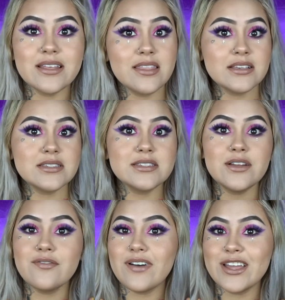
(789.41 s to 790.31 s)
This is
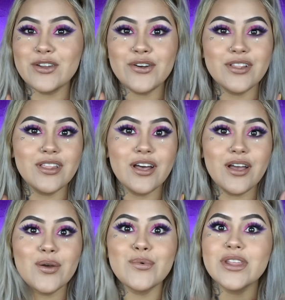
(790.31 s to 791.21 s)
the final
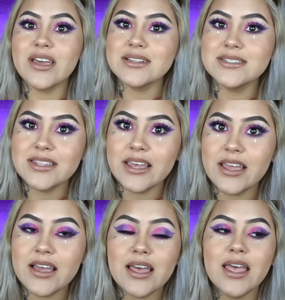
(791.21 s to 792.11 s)
look. What do you guys
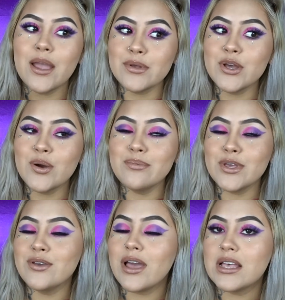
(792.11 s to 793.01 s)
think? I really hope
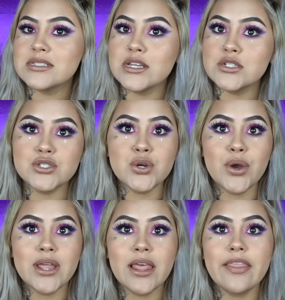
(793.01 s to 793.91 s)
you guys
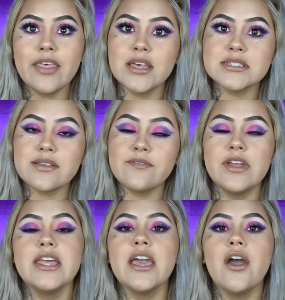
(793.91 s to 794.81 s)
enjoyed this
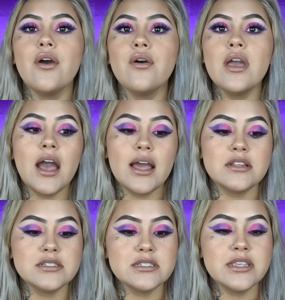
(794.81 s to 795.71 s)
video.
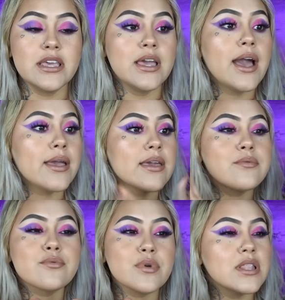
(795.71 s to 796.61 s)
Honestly, I
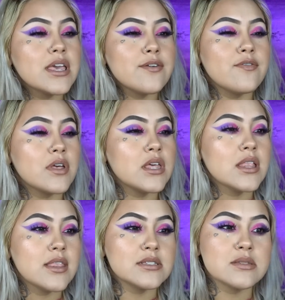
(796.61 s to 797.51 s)
am really
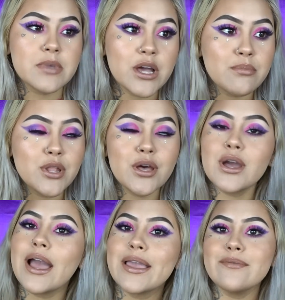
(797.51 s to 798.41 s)
feeling this makeup
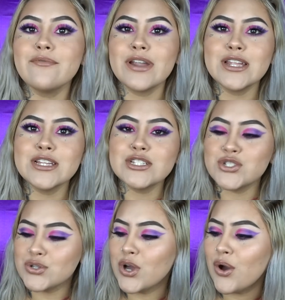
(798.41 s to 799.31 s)
look. I am ready
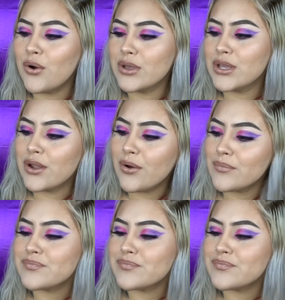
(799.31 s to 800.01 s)
to go, you know.